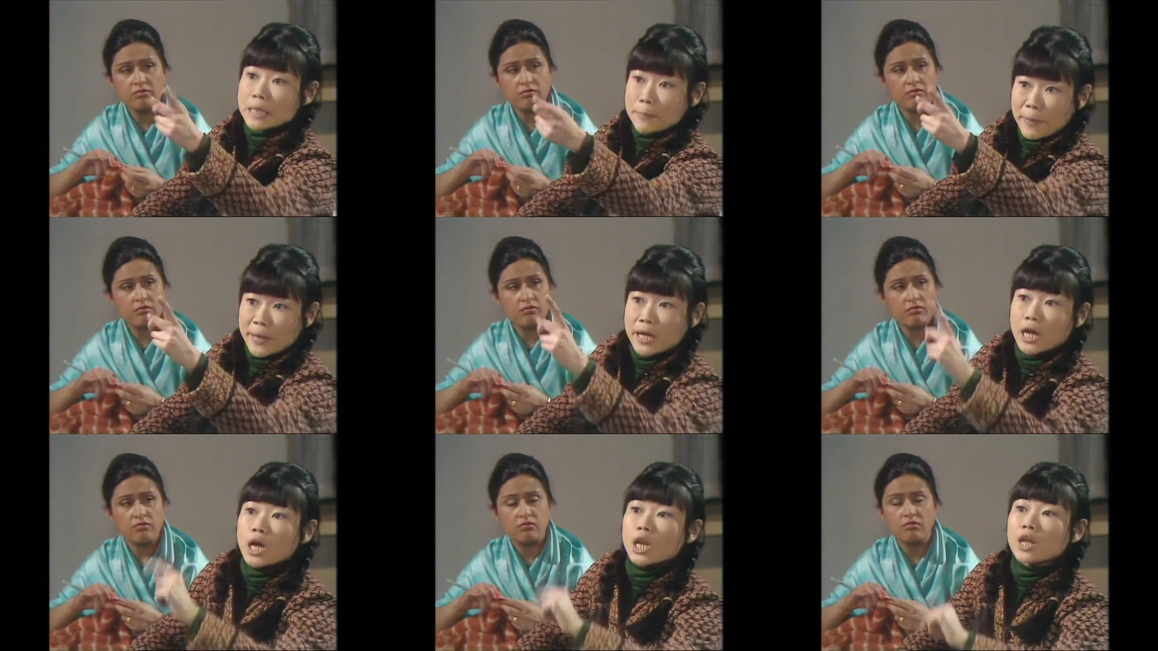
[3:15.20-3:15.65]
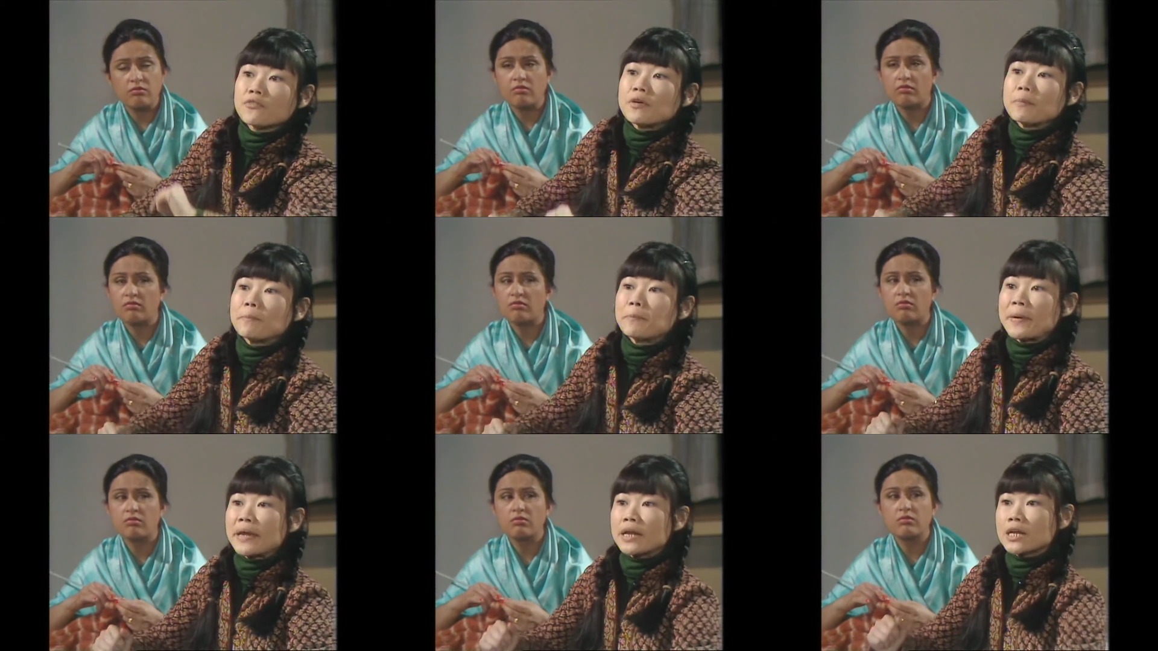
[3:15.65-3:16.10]
Speaker 1: typical
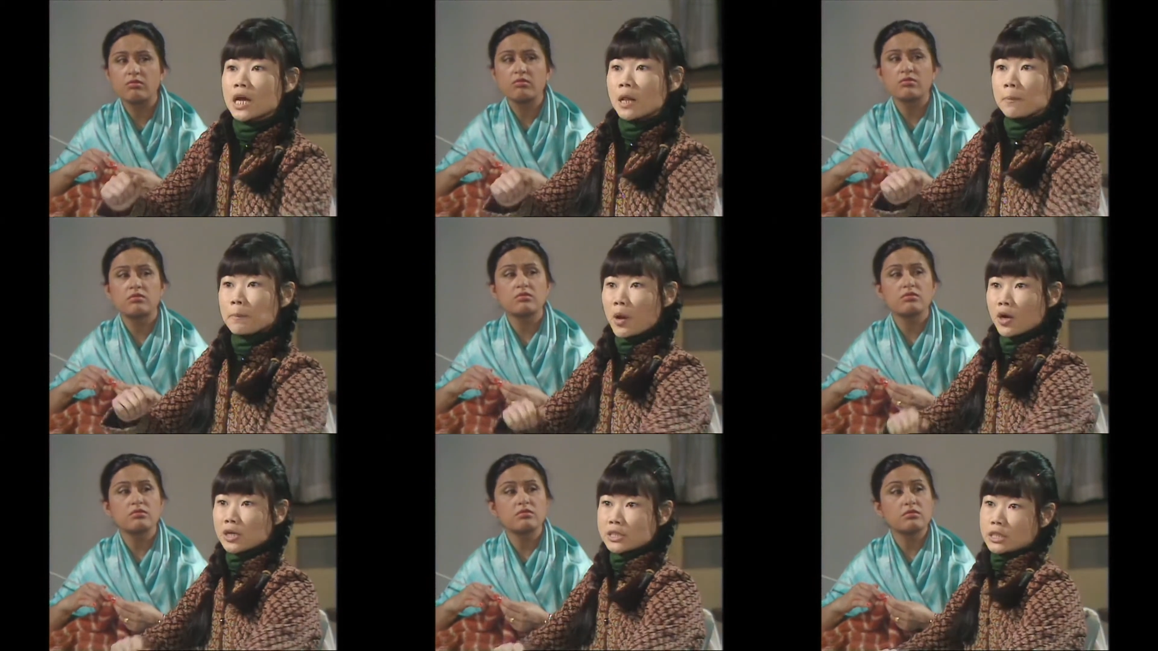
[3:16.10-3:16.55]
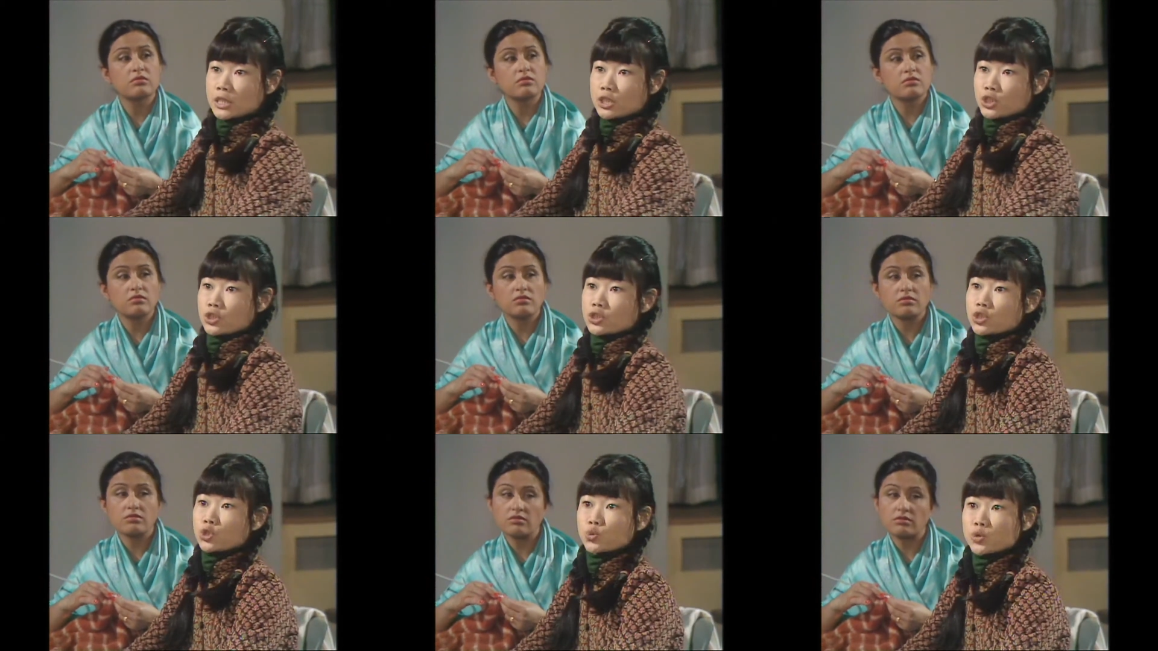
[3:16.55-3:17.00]
of imperial
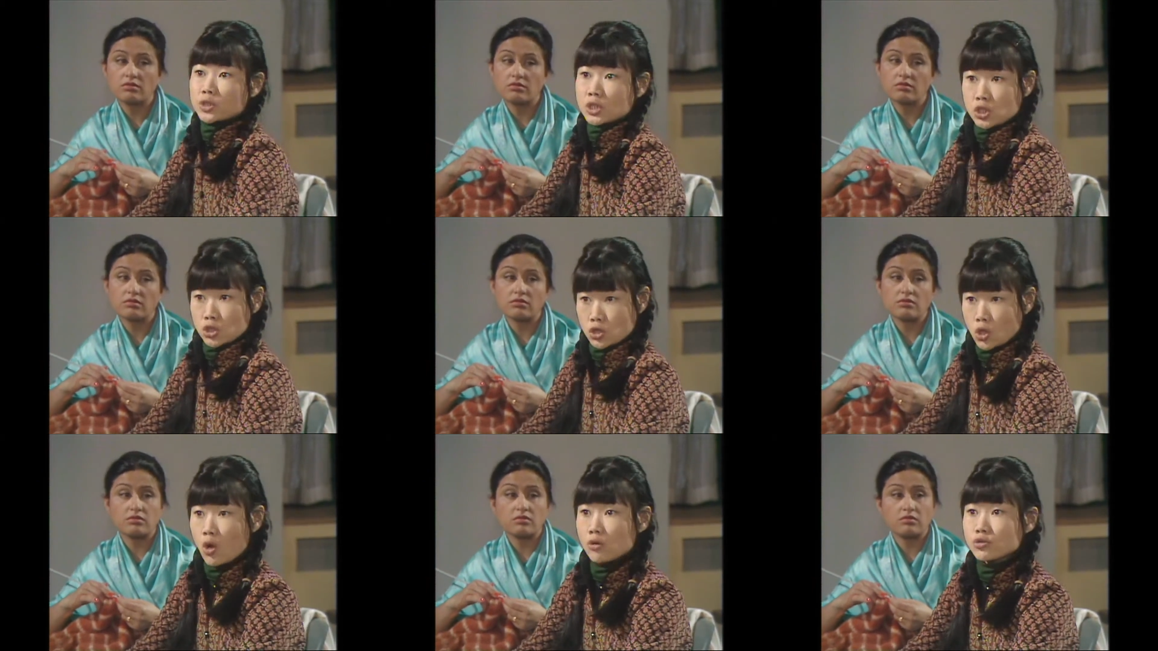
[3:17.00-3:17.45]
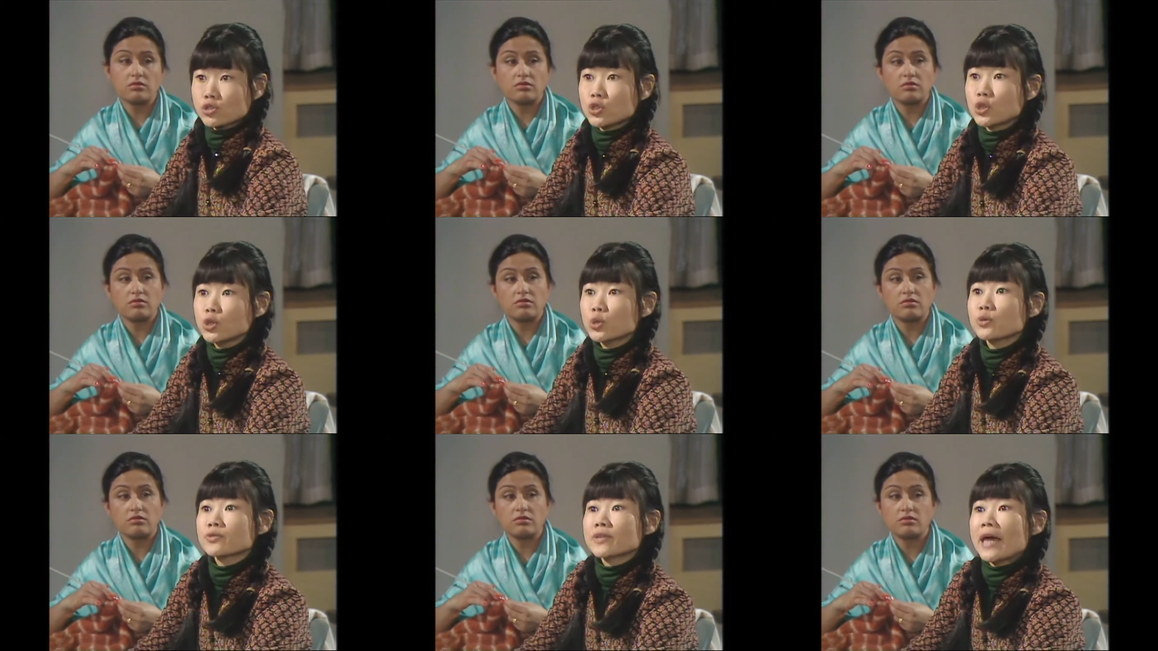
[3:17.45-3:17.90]
politicians who distort
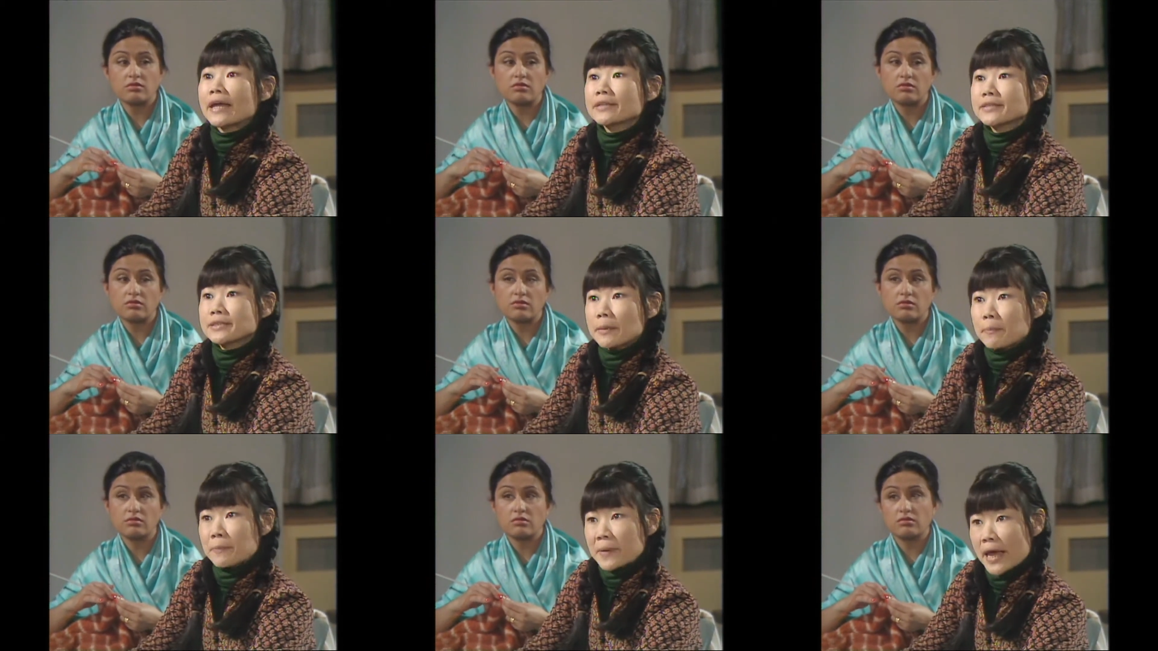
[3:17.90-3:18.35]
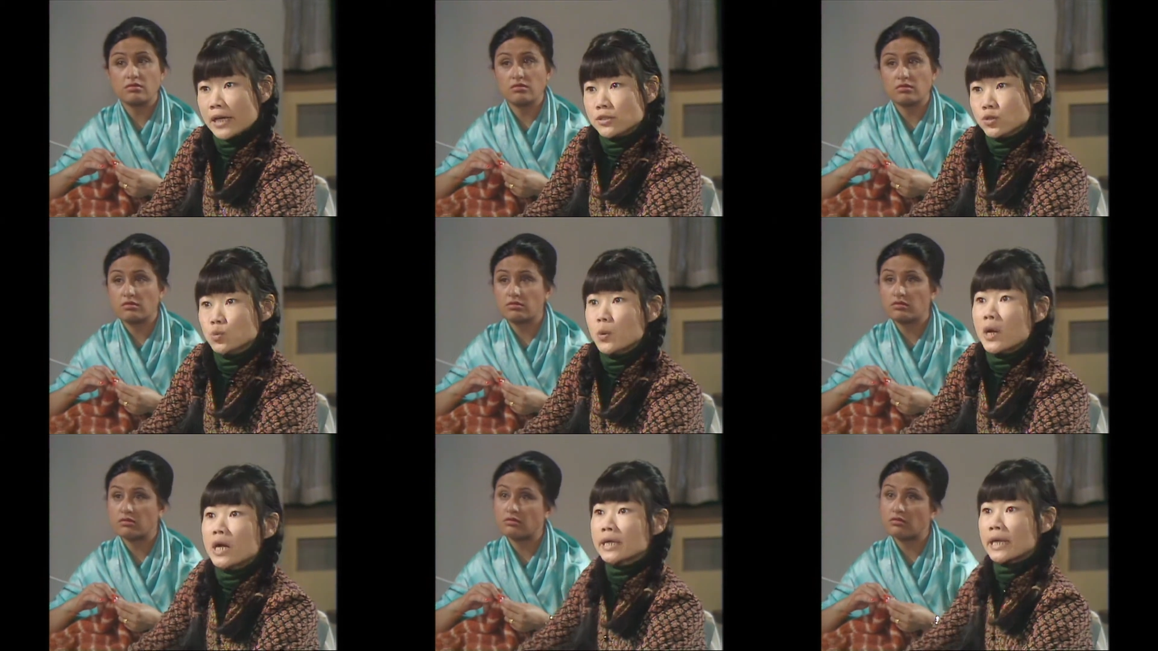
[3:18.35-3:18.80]
truth and
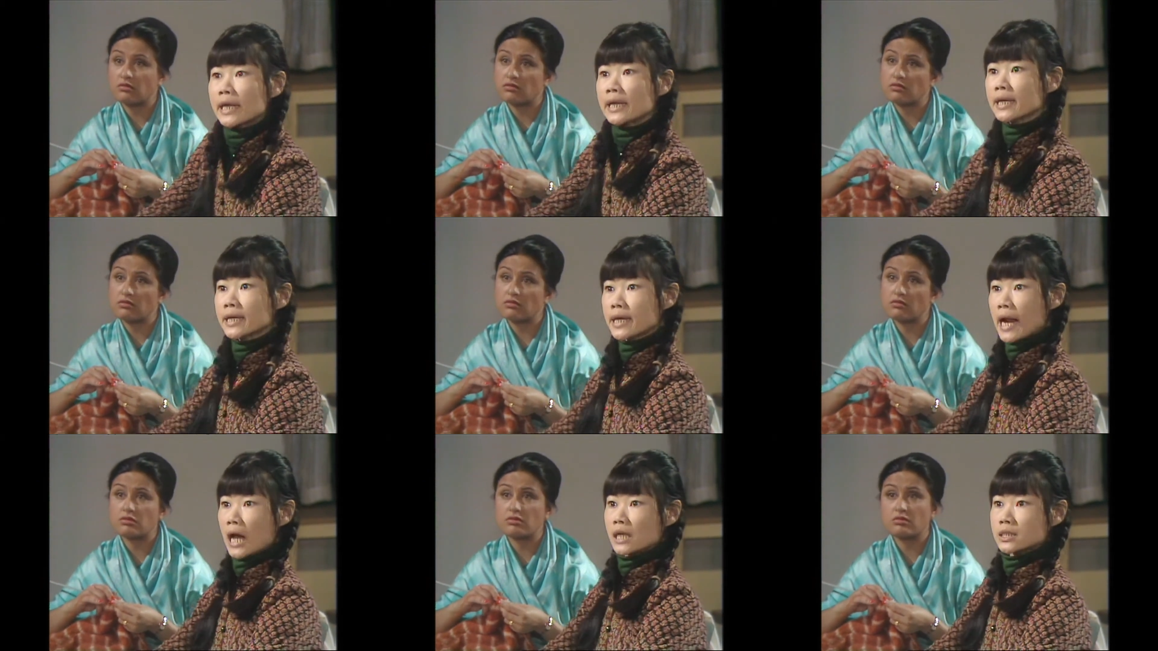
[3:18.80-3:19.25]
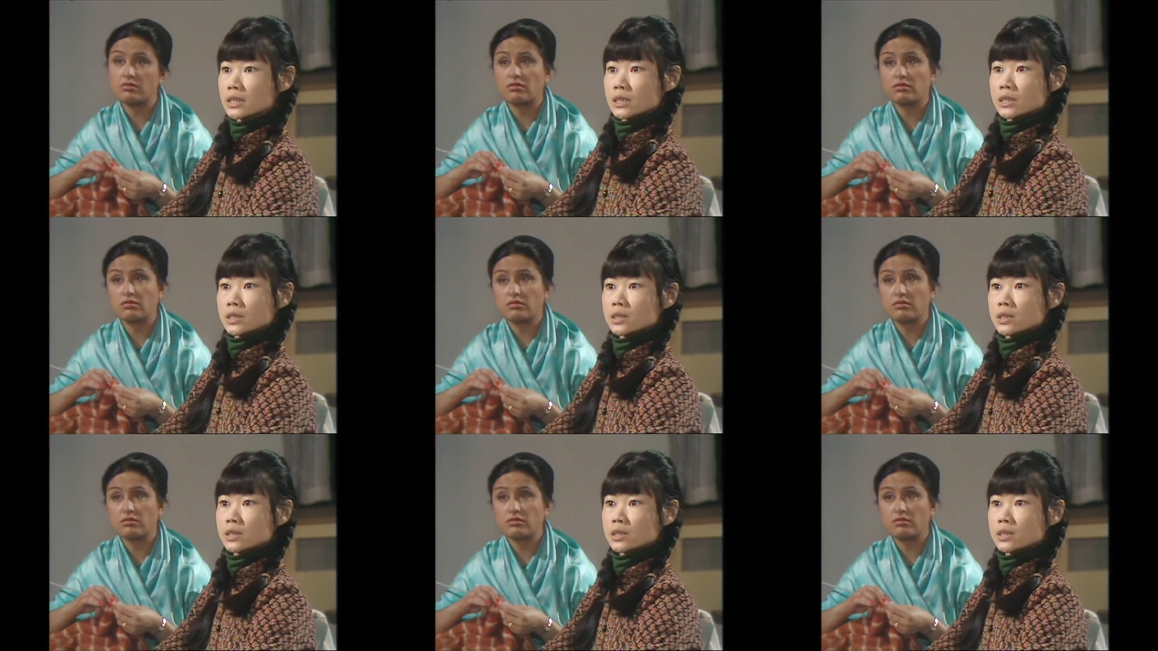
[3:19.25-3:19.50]
suppress working classes.